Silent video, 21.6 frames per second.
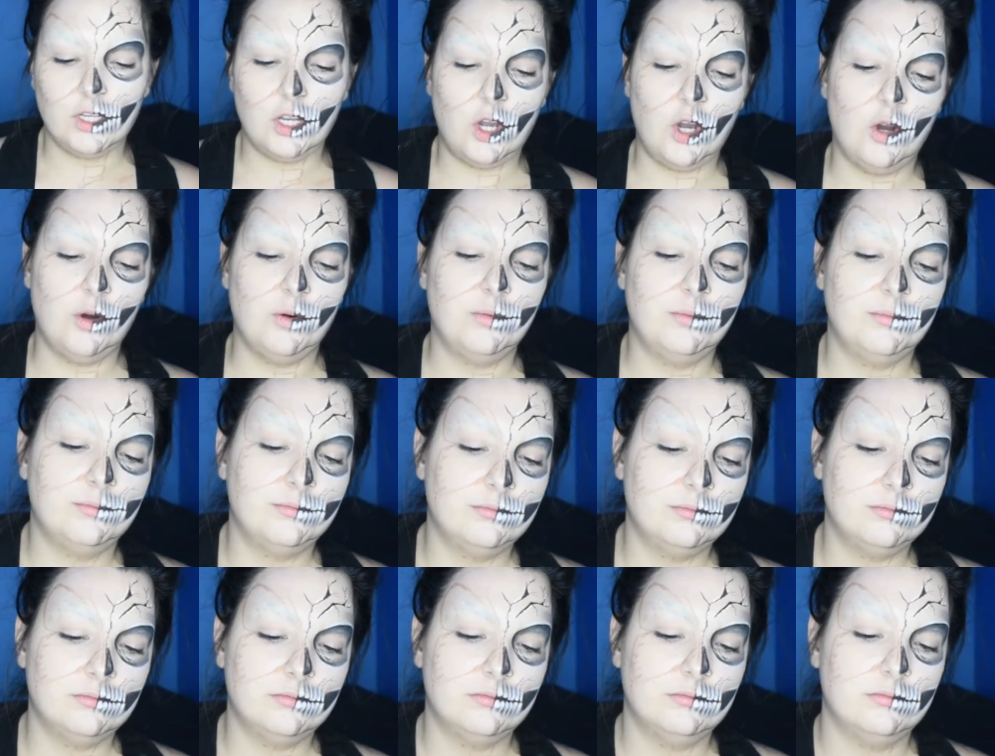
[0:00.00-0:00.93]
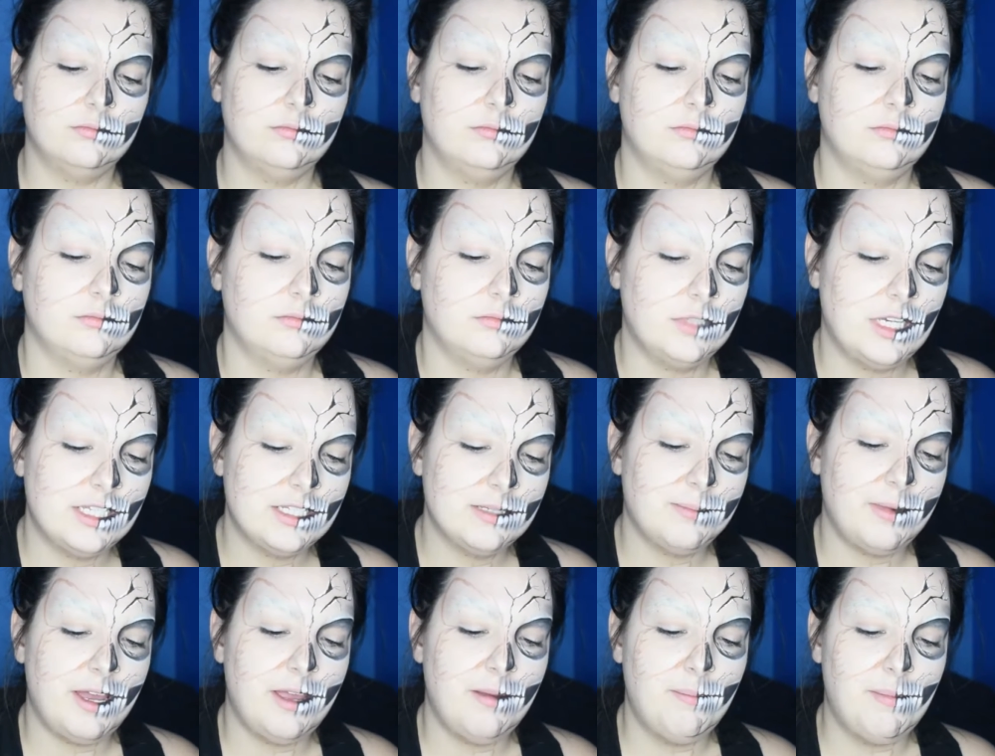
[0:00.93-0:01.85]
Oh, It's
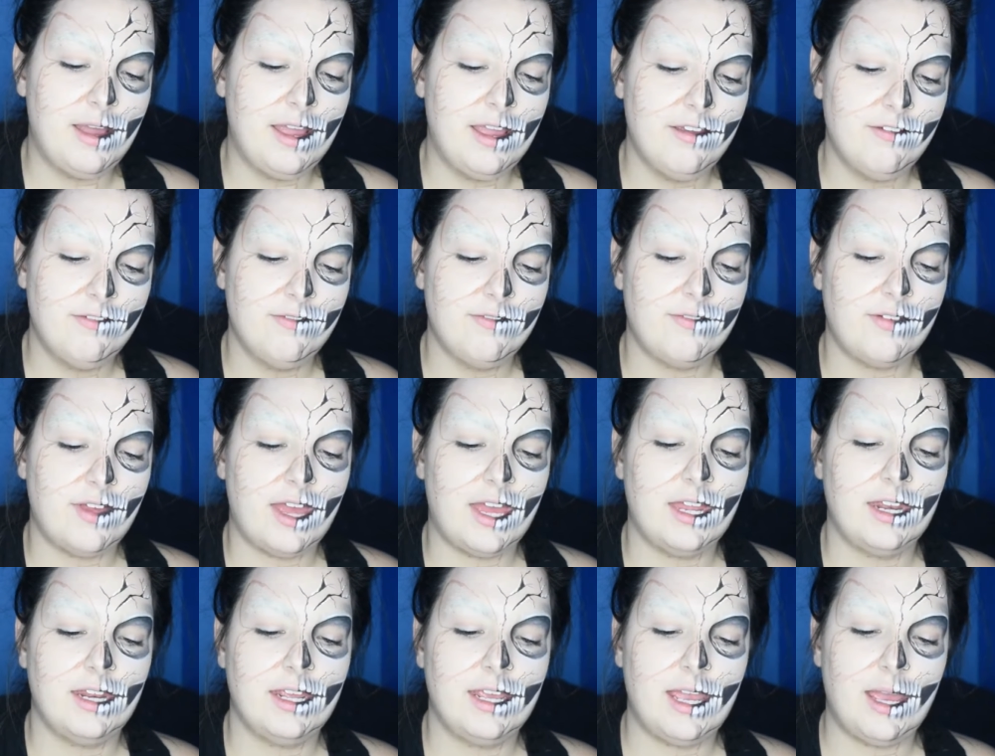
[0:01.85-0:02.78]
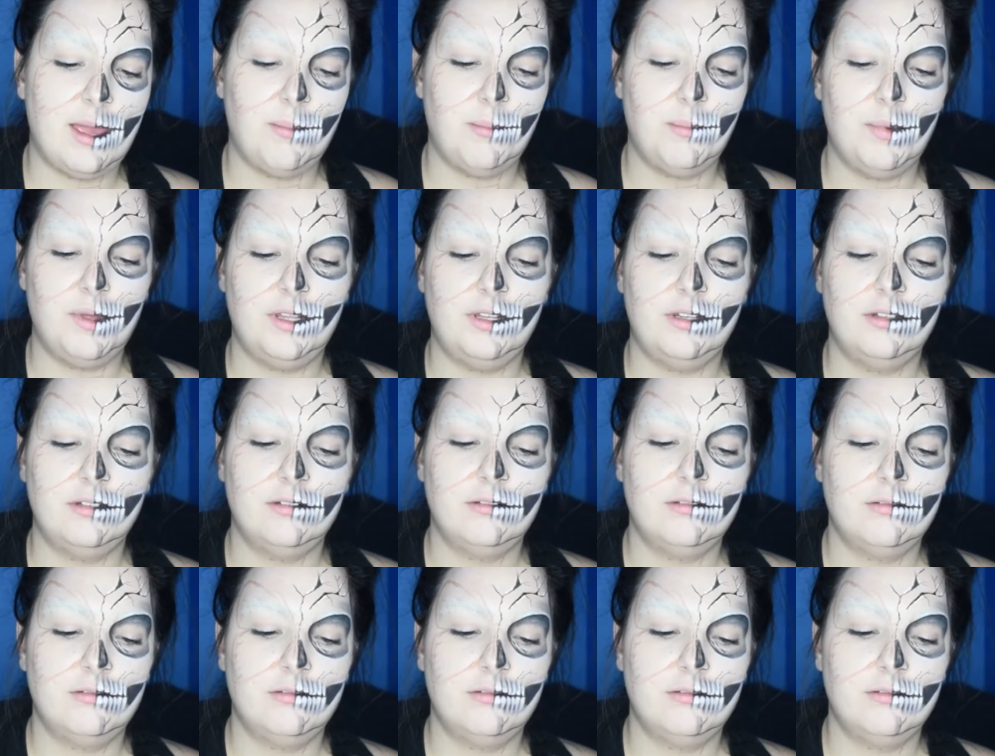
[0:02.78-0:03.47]
by Mike Van Kempen.